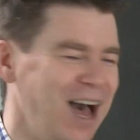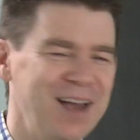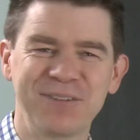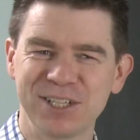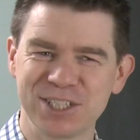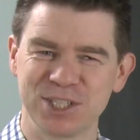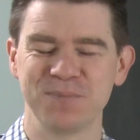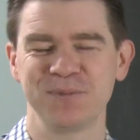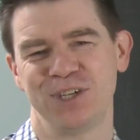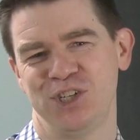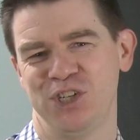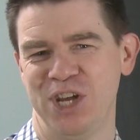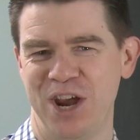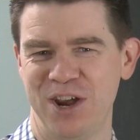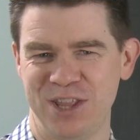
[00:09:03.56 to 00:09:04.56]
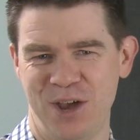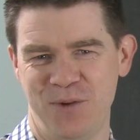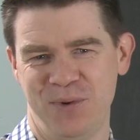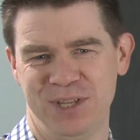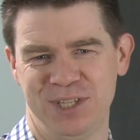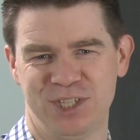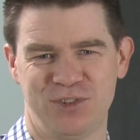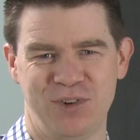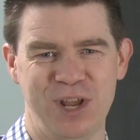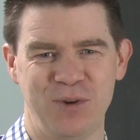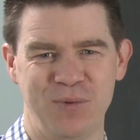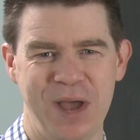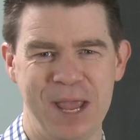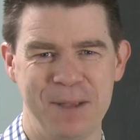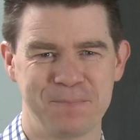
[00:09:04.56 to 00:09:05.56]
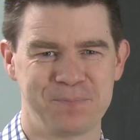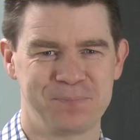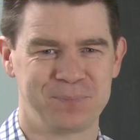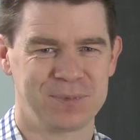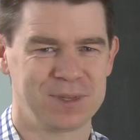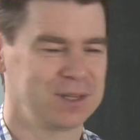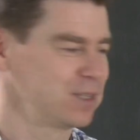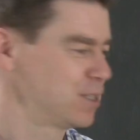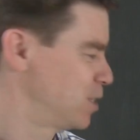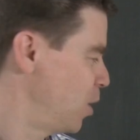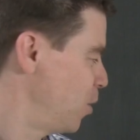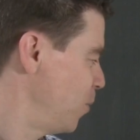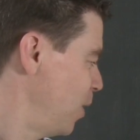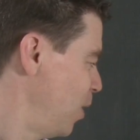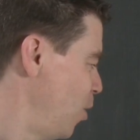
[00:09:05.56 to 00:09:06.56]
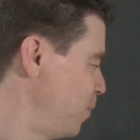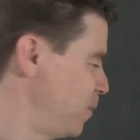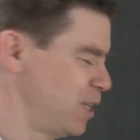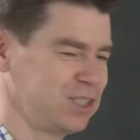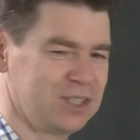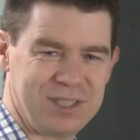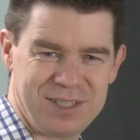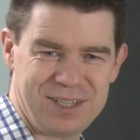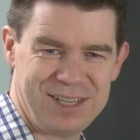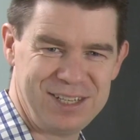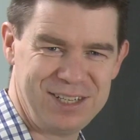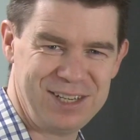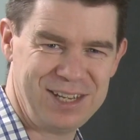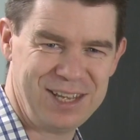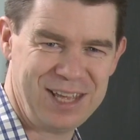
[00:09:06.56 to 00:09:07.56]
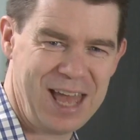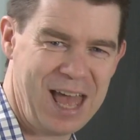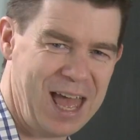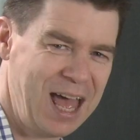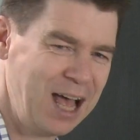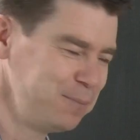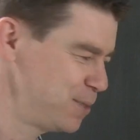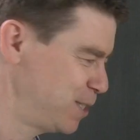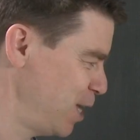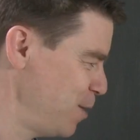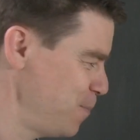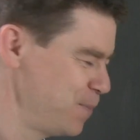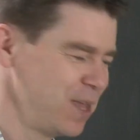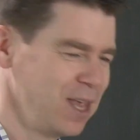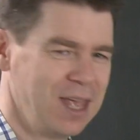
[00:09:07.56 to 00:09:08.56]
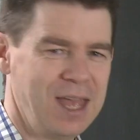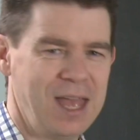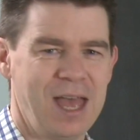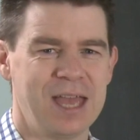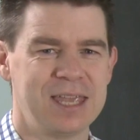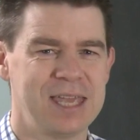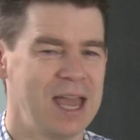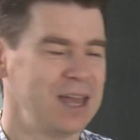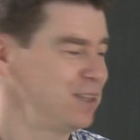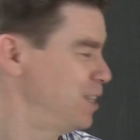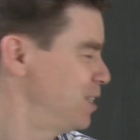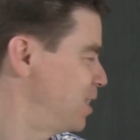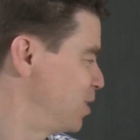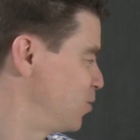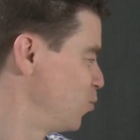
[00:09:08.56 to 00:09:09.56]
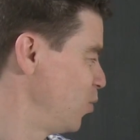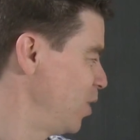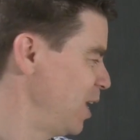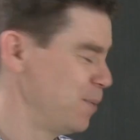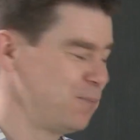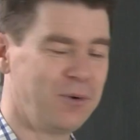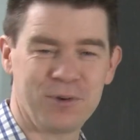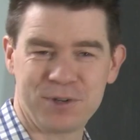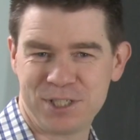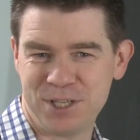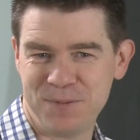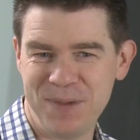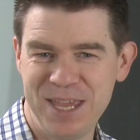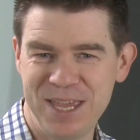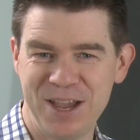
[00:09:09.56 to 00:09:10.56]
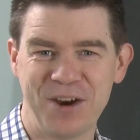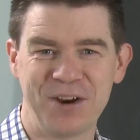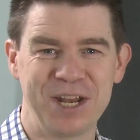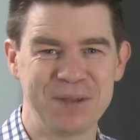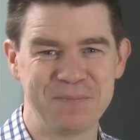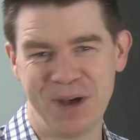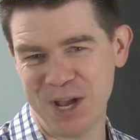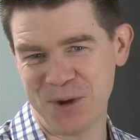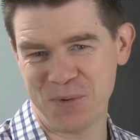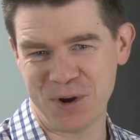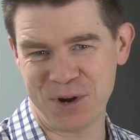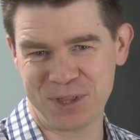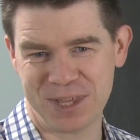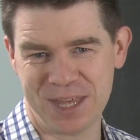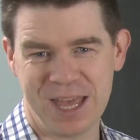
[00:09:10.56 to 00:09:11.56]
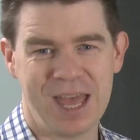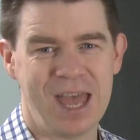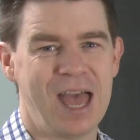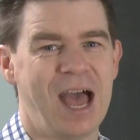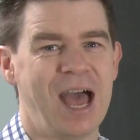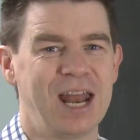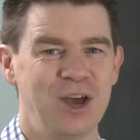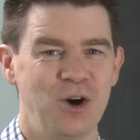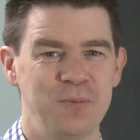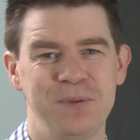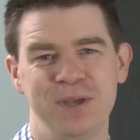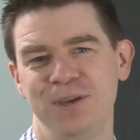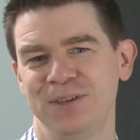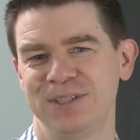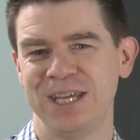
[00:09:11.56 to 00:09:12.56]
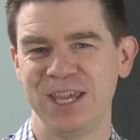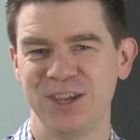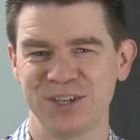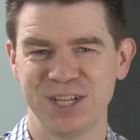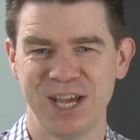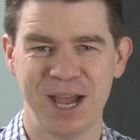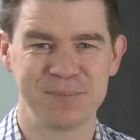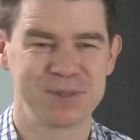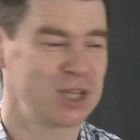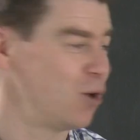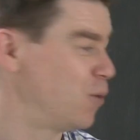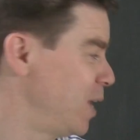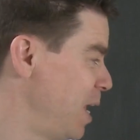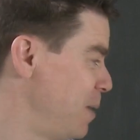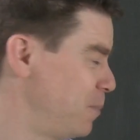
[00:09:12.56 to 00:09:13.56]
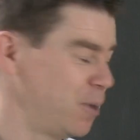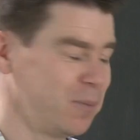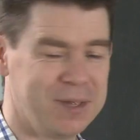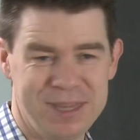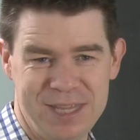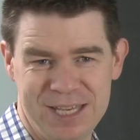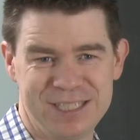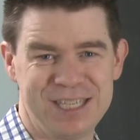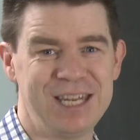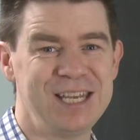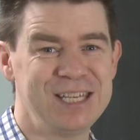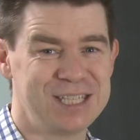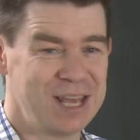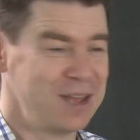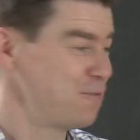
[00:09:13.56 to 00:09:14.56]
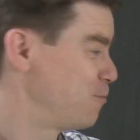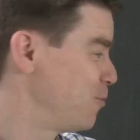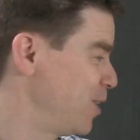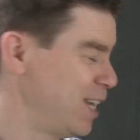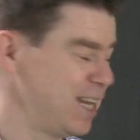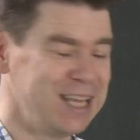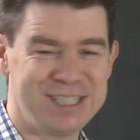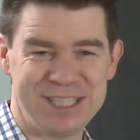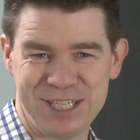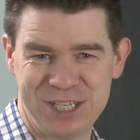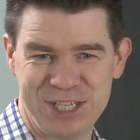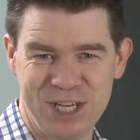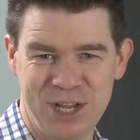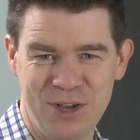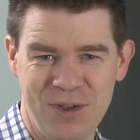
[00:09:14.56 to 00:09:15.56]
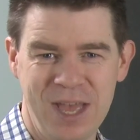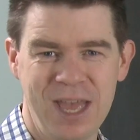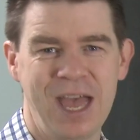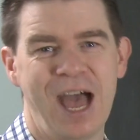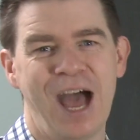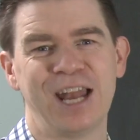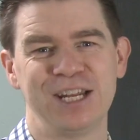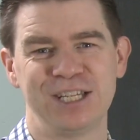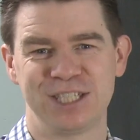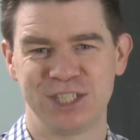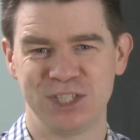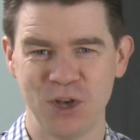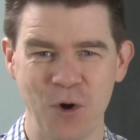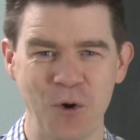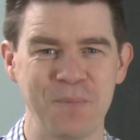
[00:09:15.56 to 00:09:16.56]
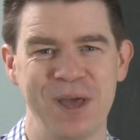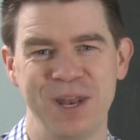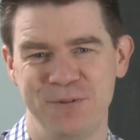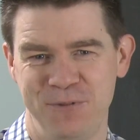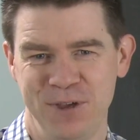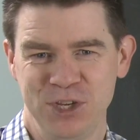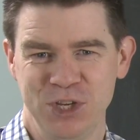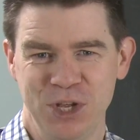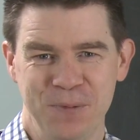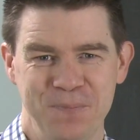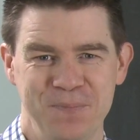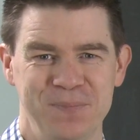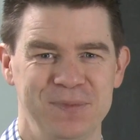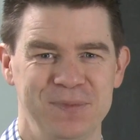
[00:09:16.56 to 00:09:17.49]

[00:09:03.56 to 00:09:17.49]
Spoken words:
I've got someone to share that with straight away. So hope this helps you. Again, this is really important to me, earning my worth, and I hope you take your time to go and implement this. It is really easy to do, and it's so beneficial.